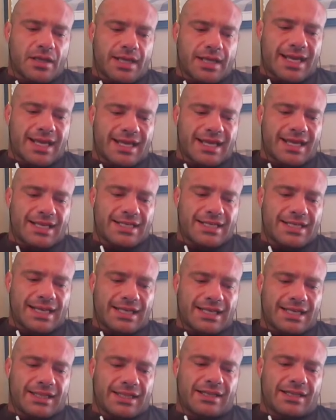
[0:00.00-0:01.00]
and
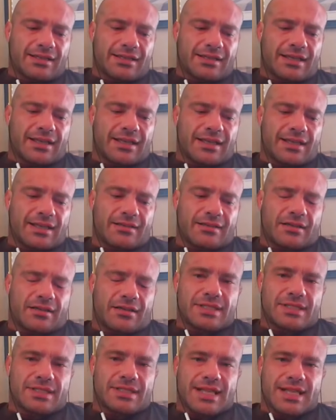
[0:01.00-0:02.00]
I think a lot of that
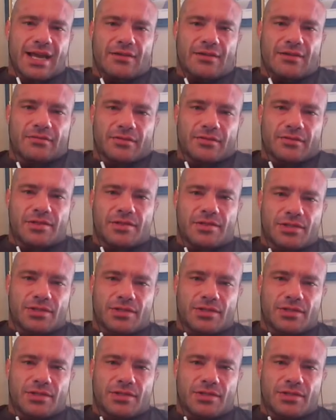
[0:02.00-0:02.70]
comes down